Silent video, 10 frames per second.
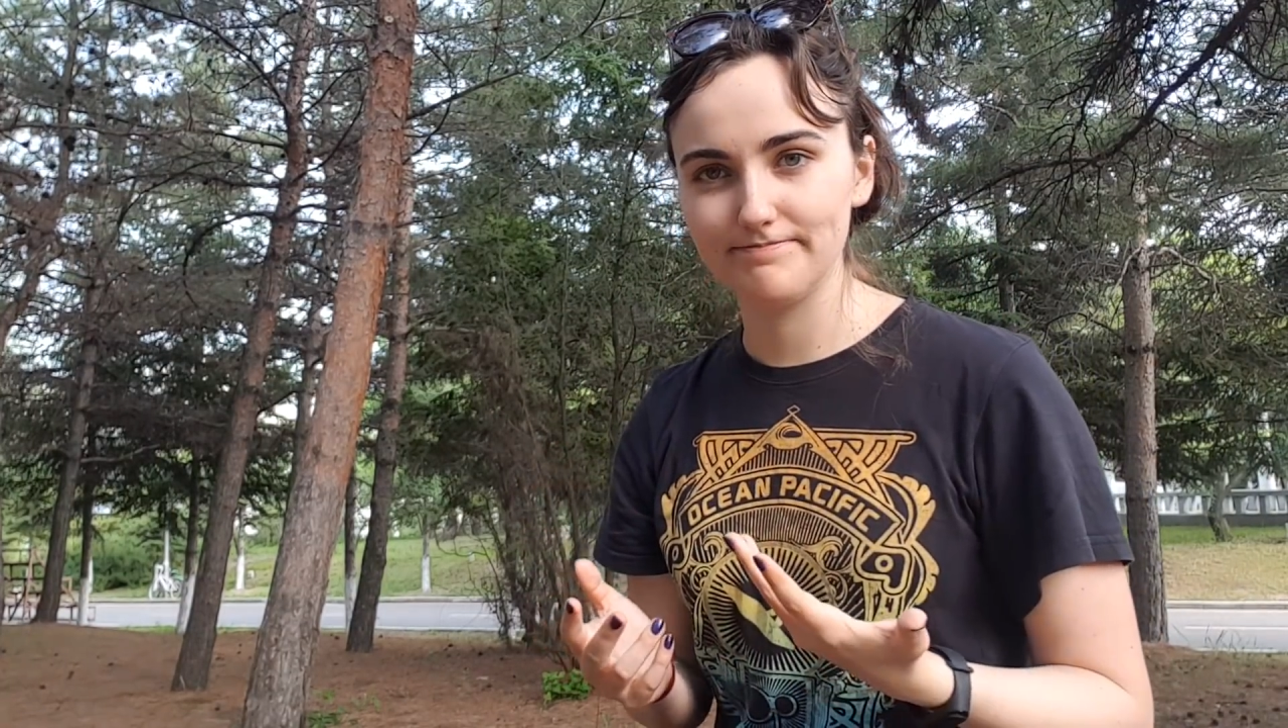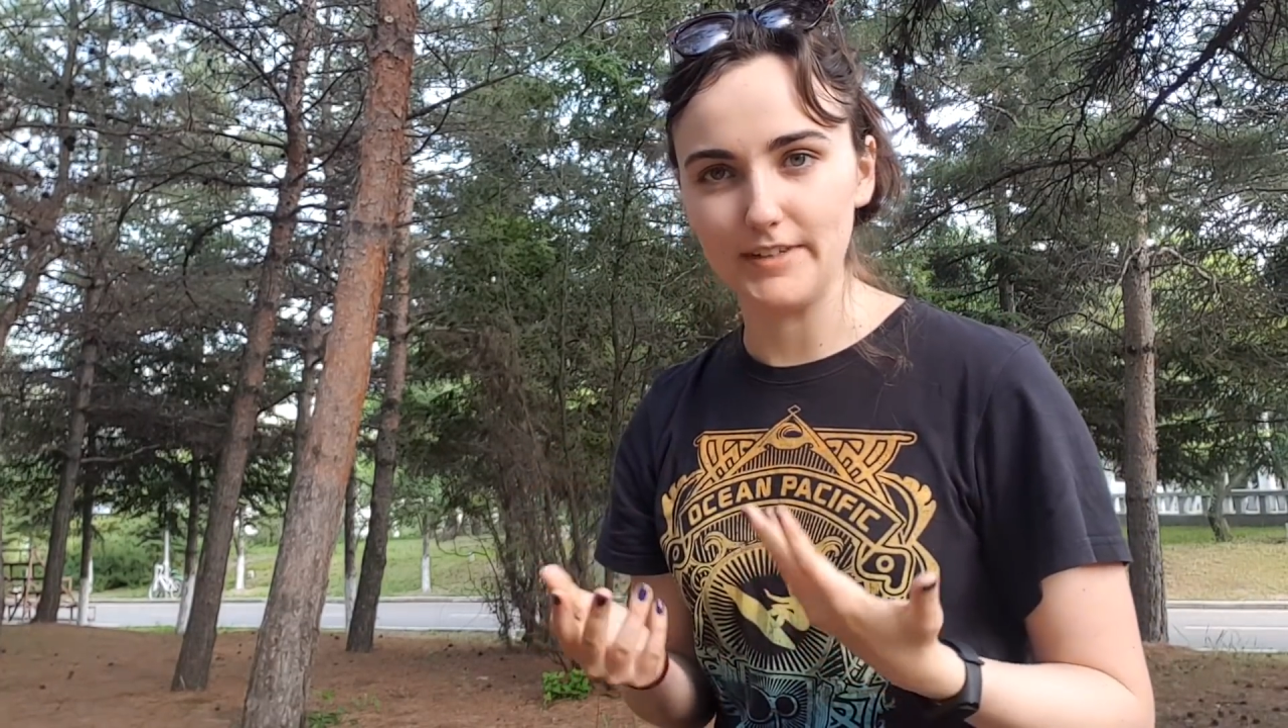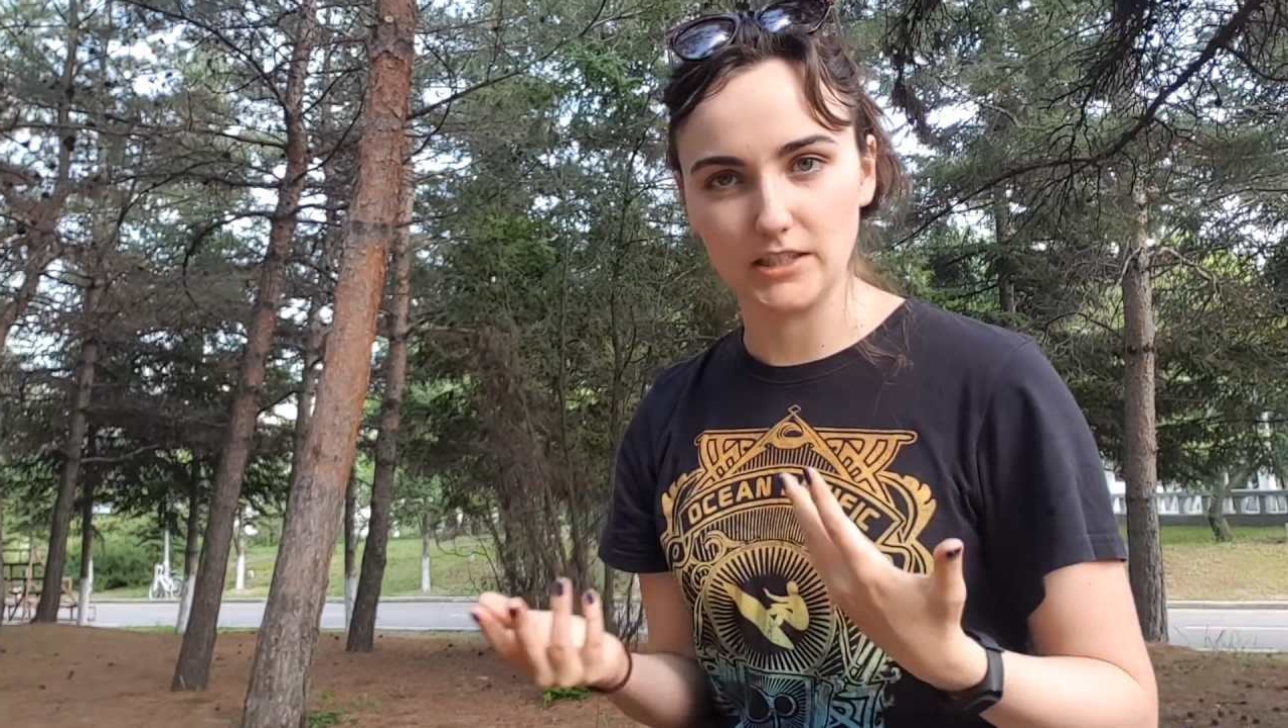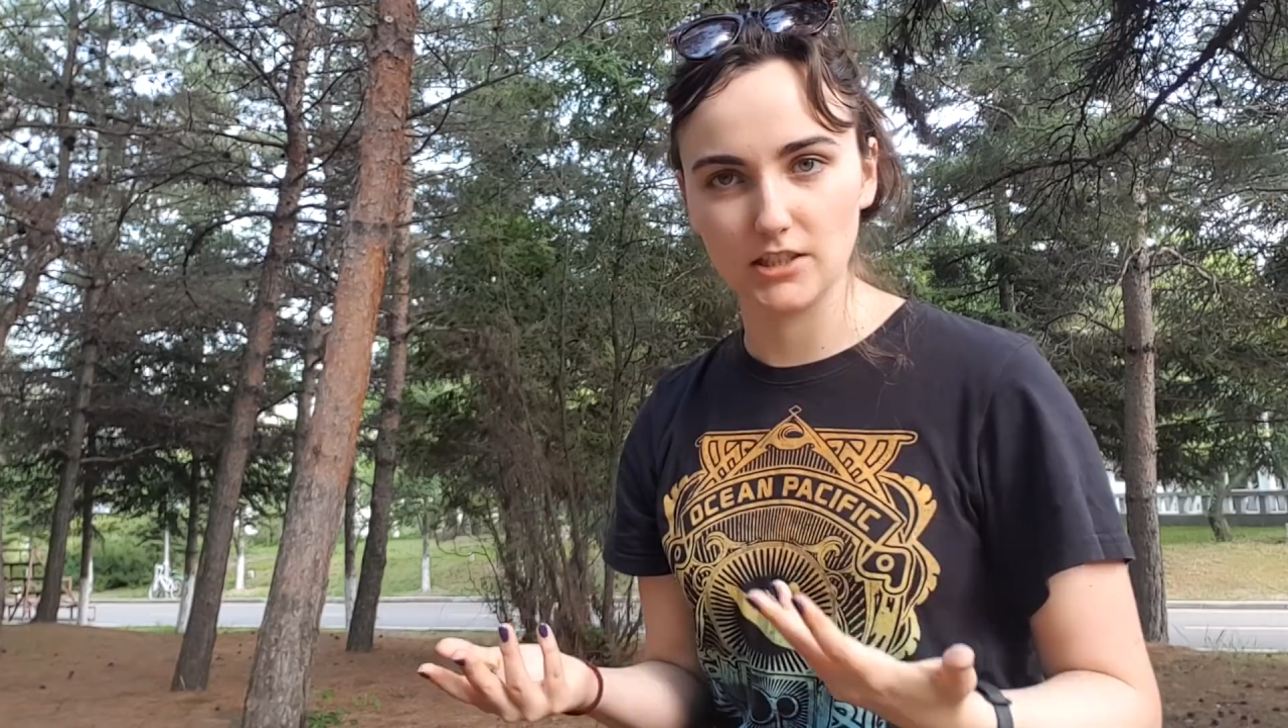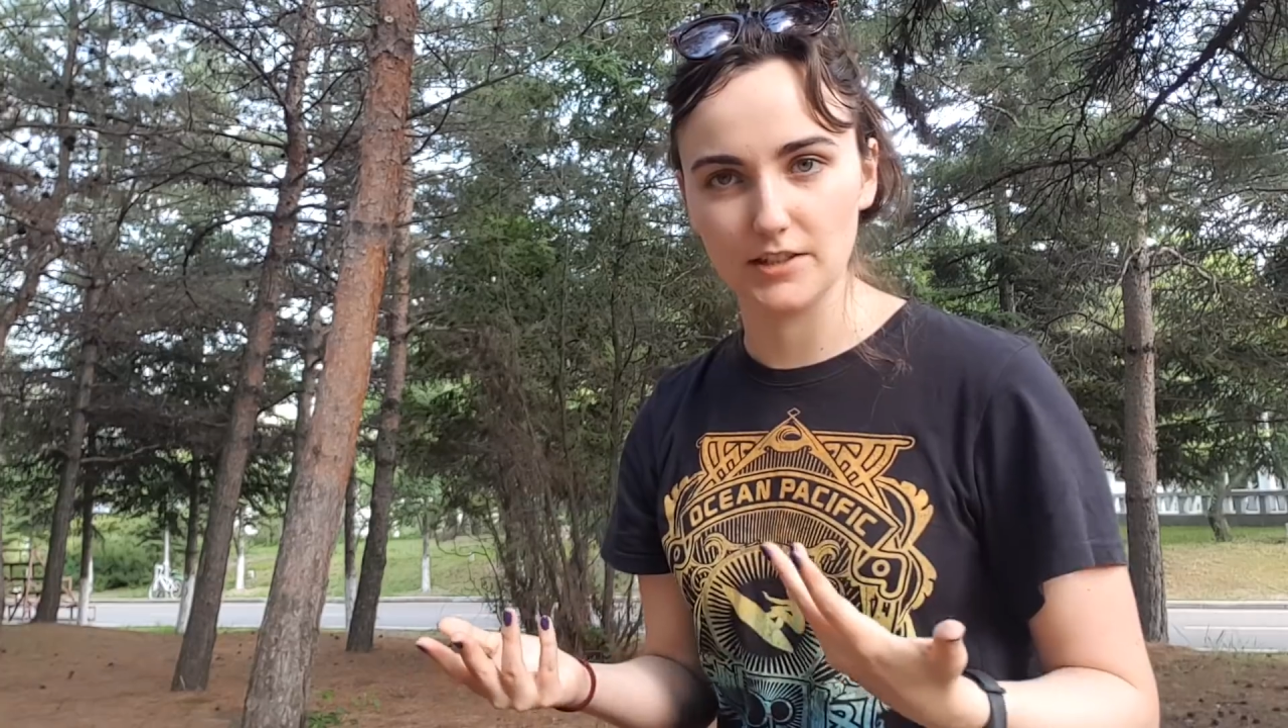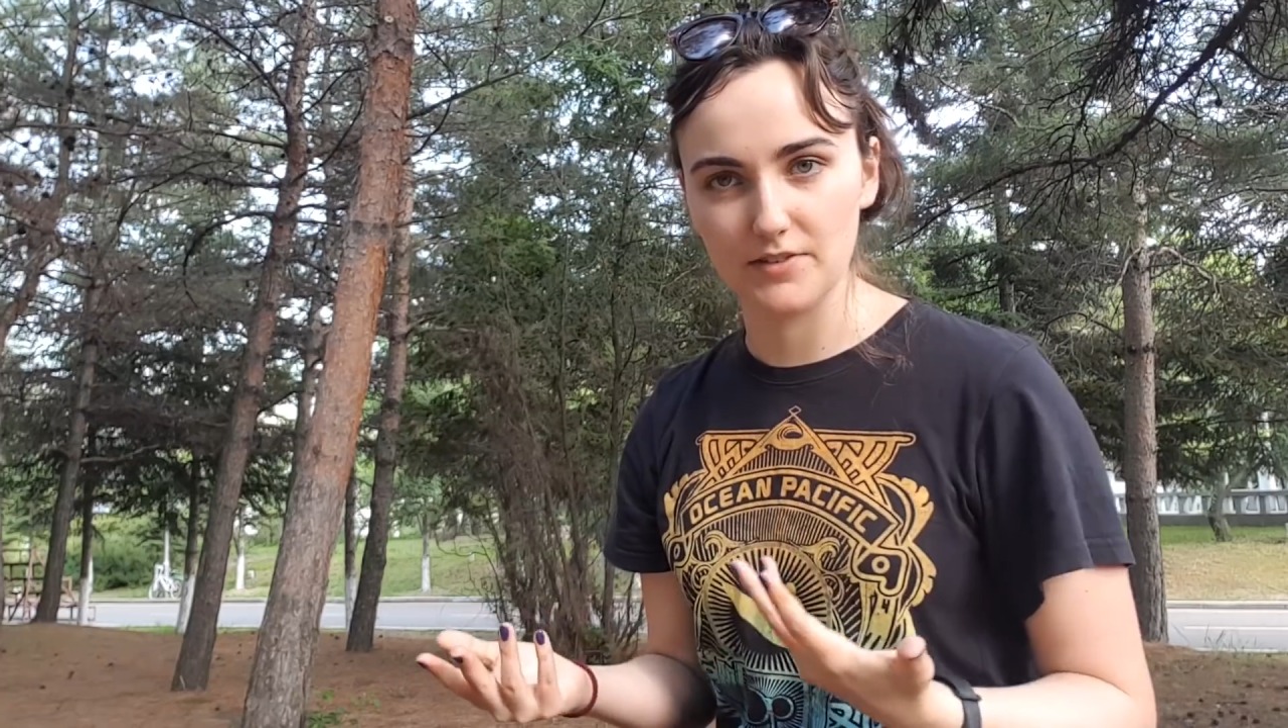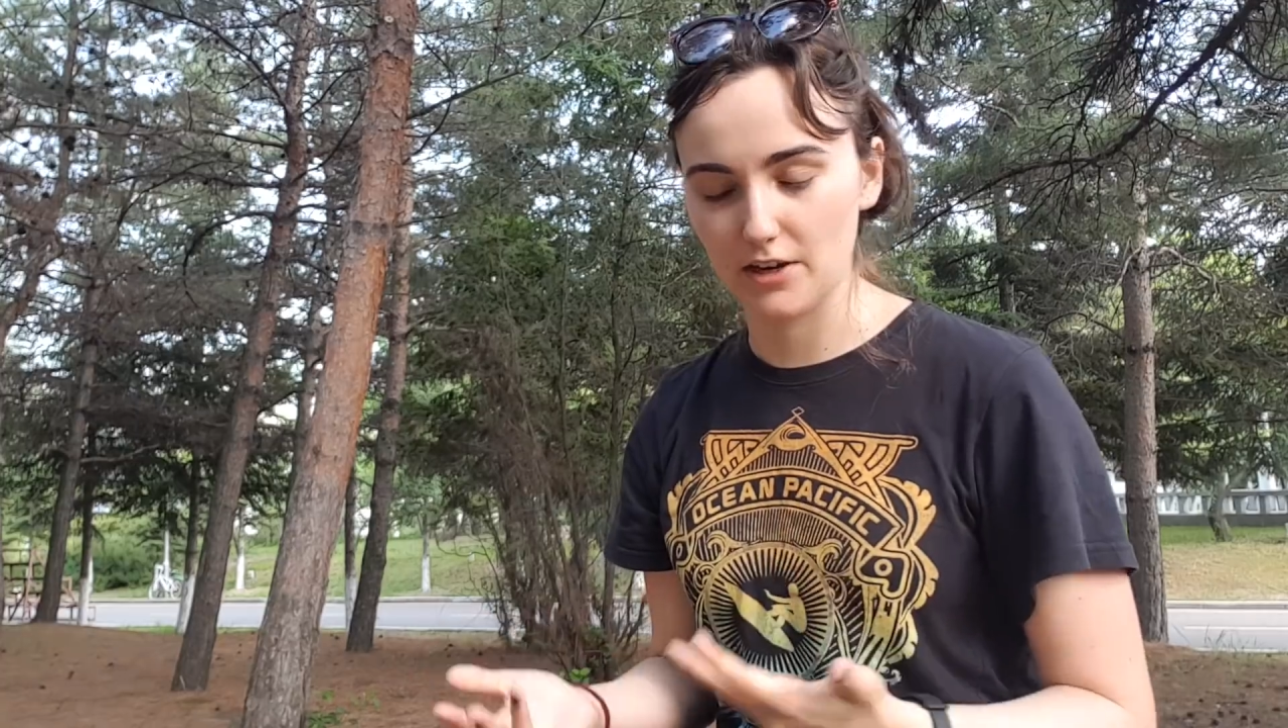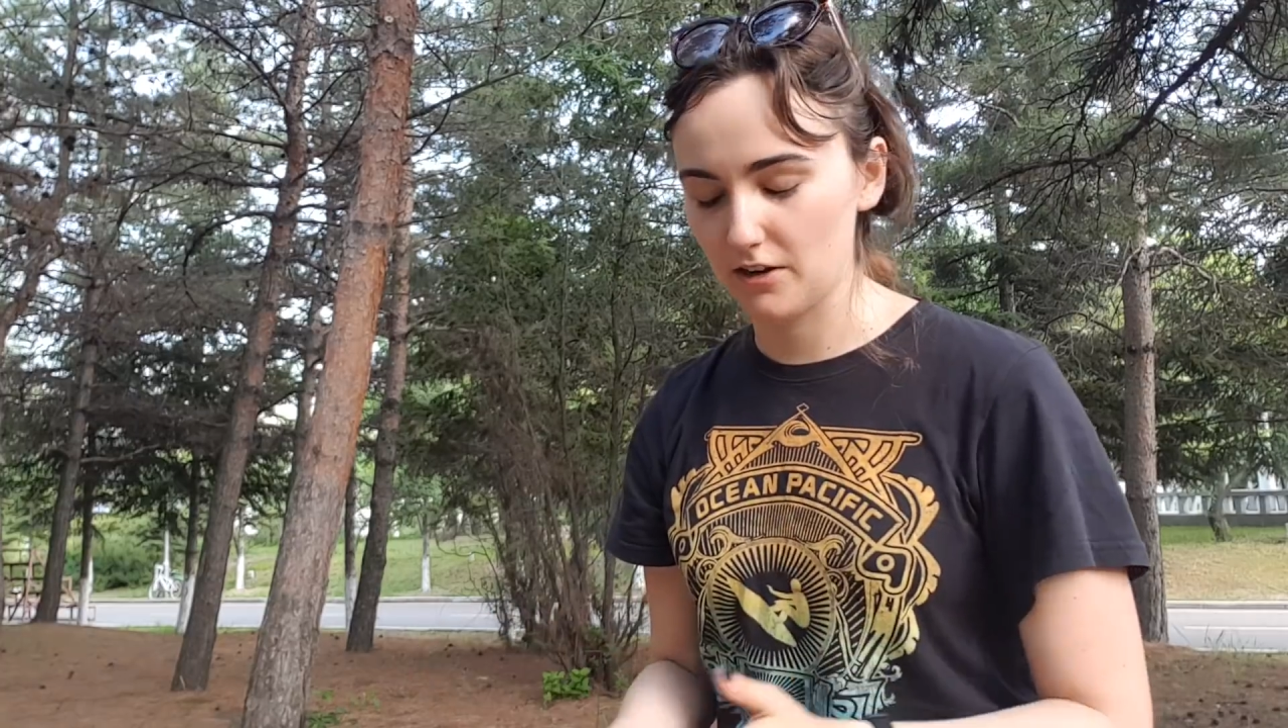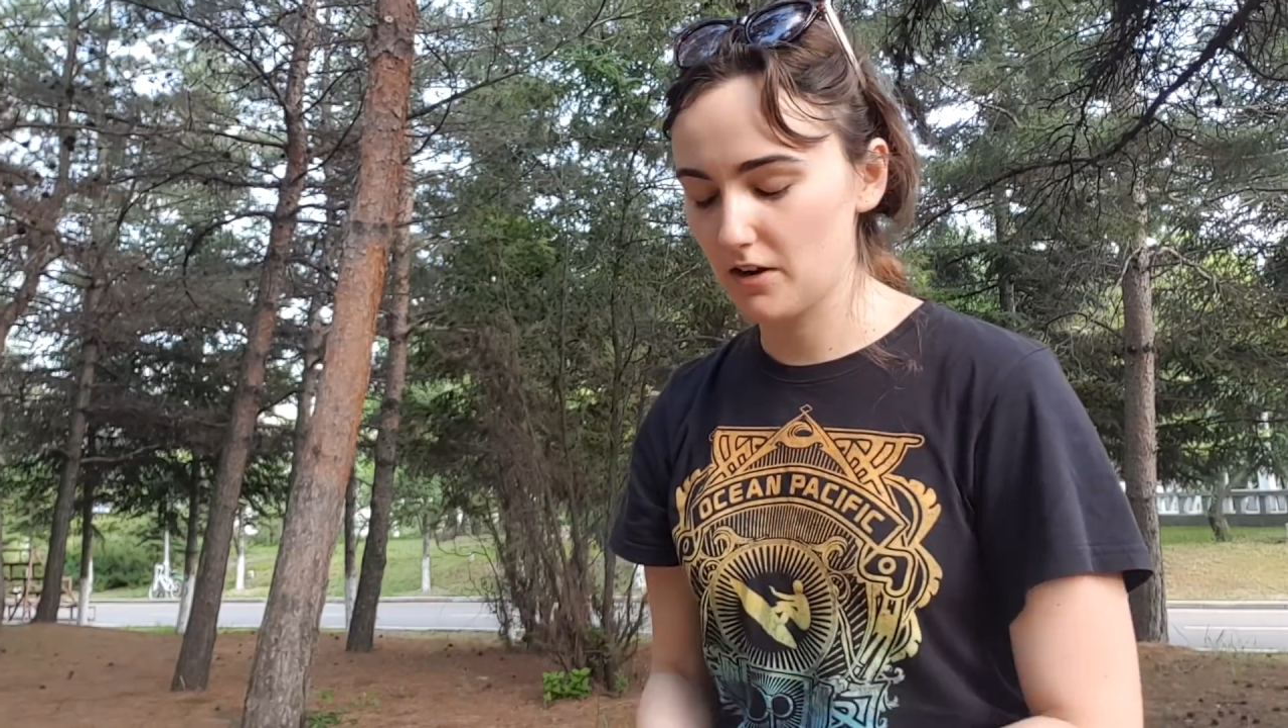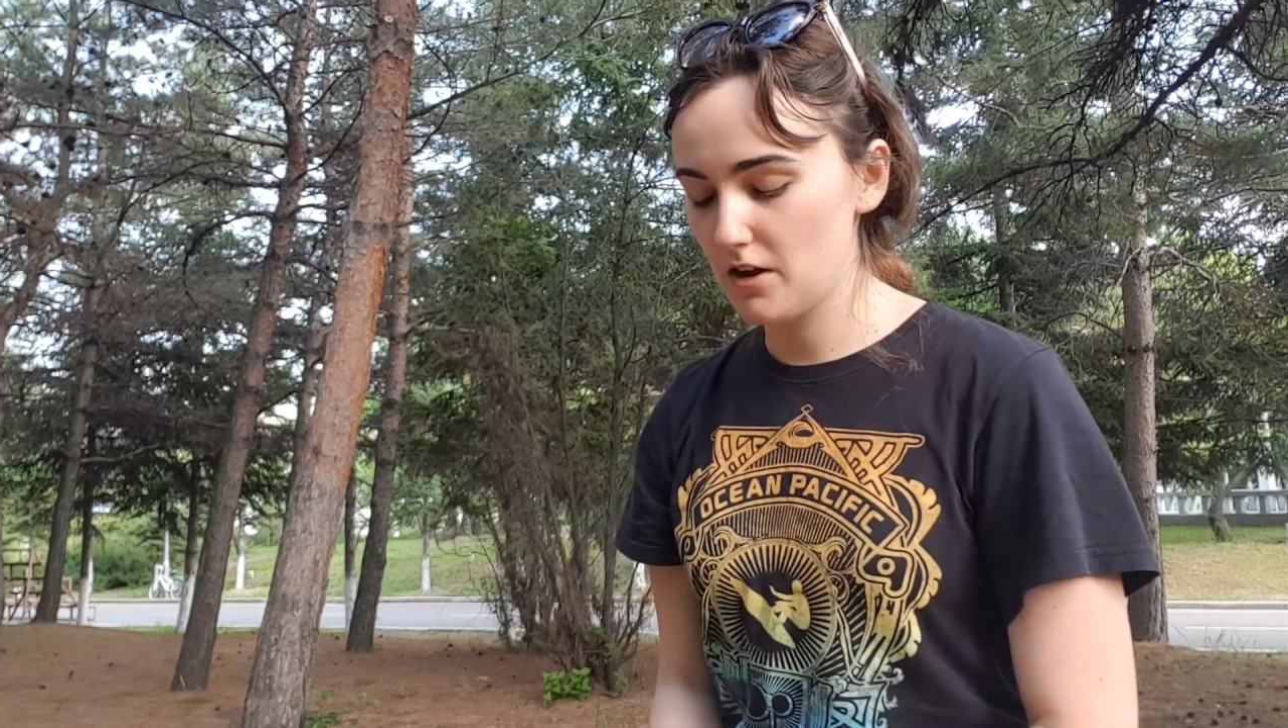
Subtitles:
get to live here.